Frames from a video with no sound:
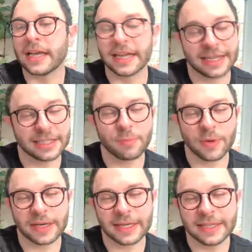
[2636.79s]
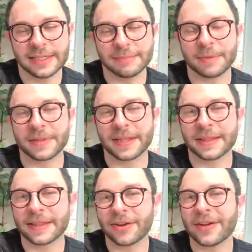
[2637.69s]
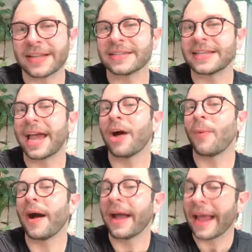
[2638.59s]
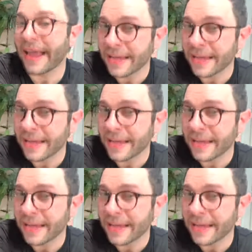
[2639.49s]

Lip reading: it is what it is, but then there is how I